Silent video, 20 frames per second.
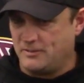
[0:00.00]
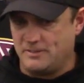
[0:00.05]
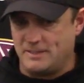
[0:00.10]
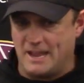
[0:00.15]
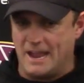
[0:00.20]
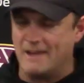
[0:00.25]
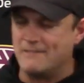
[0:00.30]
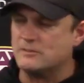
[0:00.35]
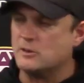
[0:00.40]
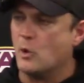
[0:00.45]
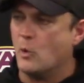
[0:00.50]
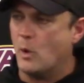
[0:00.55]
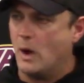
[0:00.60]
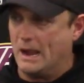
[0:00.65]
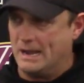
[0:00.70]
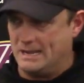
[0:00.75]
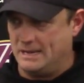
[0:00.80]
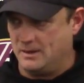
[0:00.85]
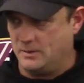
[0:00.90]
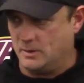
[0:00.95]
They have no
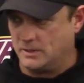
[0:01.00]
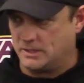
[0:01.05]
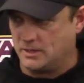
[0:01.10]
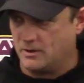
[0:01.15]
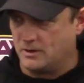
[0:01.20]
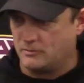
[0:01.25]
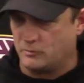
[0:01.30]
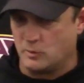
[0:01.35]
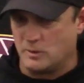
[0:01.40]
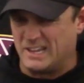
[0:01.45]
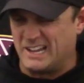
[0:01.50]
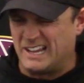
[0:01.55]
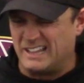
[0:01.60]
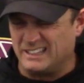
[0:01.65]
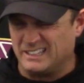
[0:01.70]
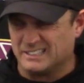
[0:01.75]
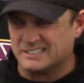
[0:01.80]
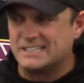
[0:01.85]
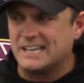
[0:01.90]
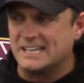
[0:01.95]
idea what they're in for. They got a
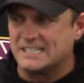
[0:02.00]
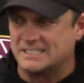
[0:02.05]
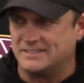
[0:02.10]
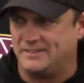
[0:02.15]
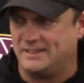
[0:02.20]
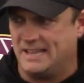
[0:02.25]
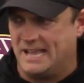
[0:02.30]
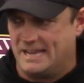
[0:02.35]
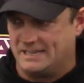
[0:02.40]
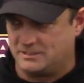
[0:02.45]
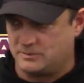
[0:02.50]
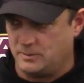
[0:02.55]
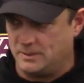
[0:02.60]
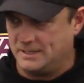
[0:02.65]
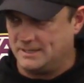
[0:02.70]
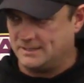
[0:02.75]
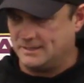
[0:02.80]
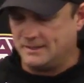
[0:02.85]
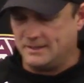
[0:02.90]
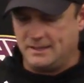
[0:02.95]
little taste of it last week.